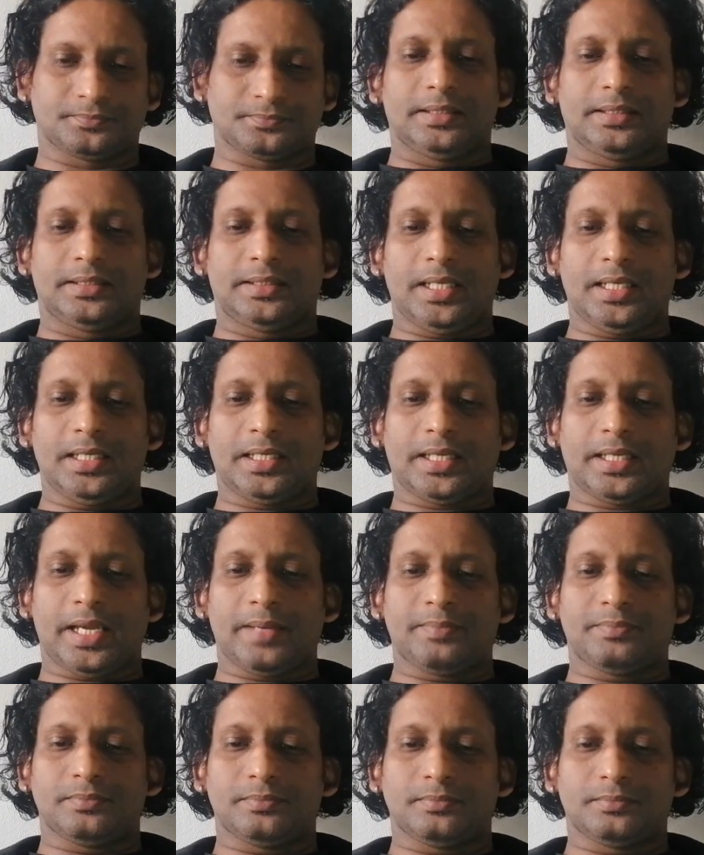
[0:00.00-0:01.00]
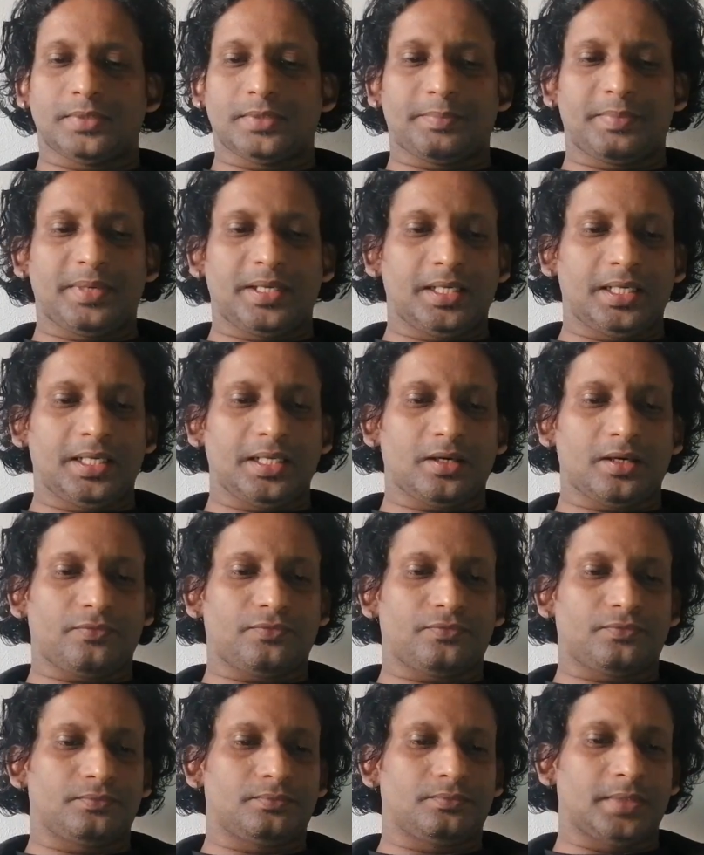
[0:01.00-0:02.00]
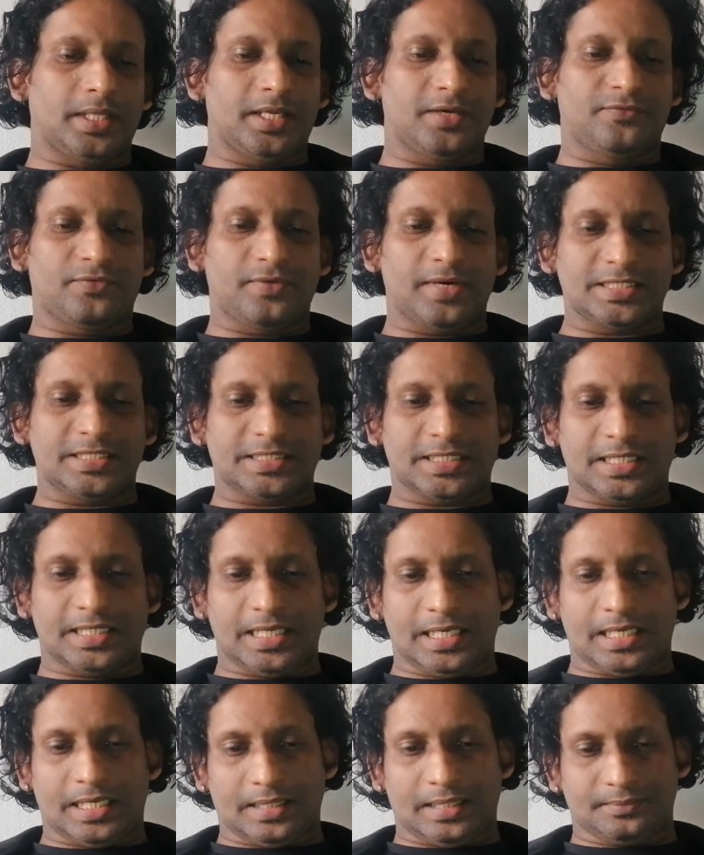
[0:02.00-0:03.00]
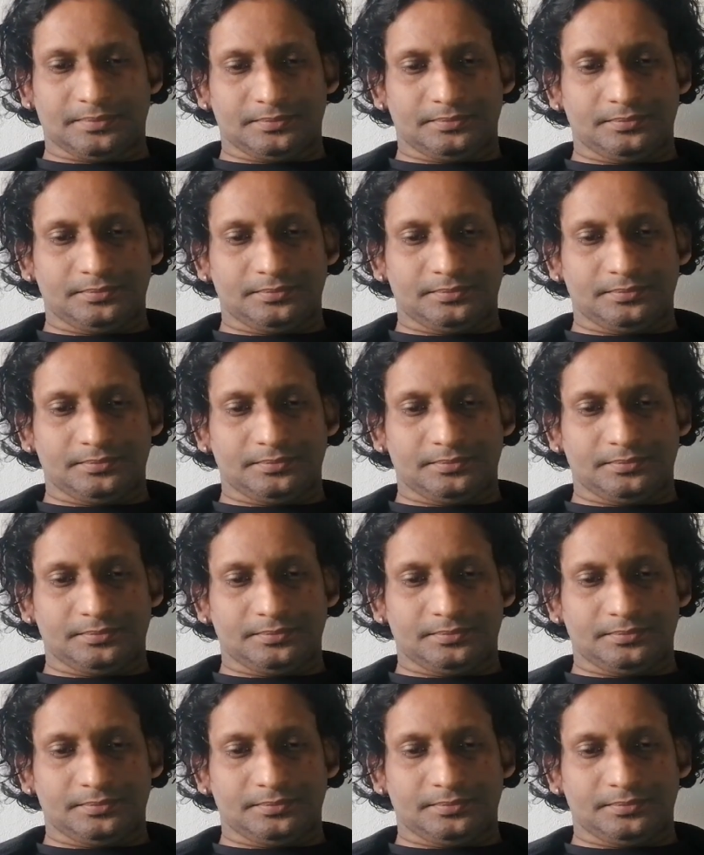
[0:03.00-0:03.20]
Then came the beginning of the inflation era.